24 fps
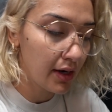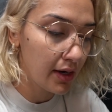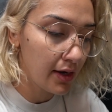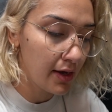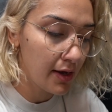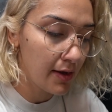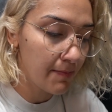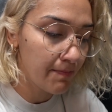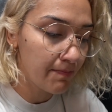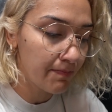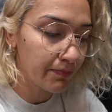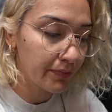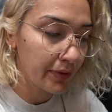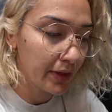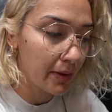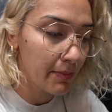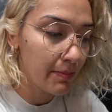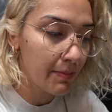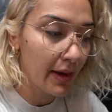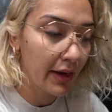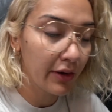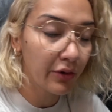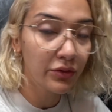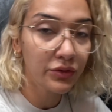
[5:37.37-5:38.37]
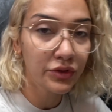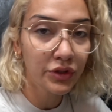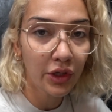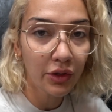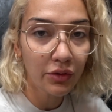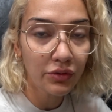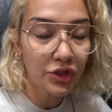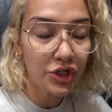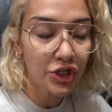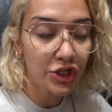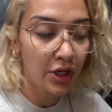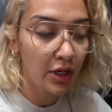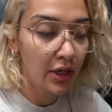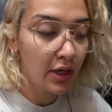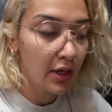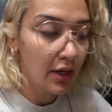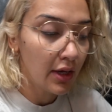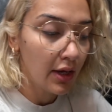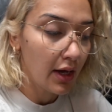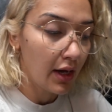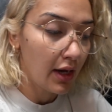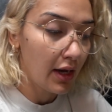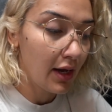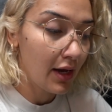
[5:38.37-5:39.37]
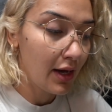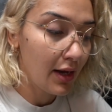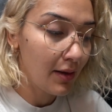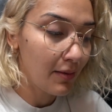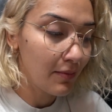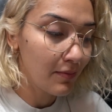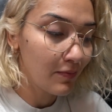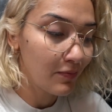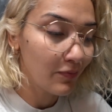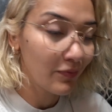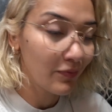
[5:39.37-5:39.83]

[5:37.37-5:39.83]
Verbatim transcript: um, macros coach, um,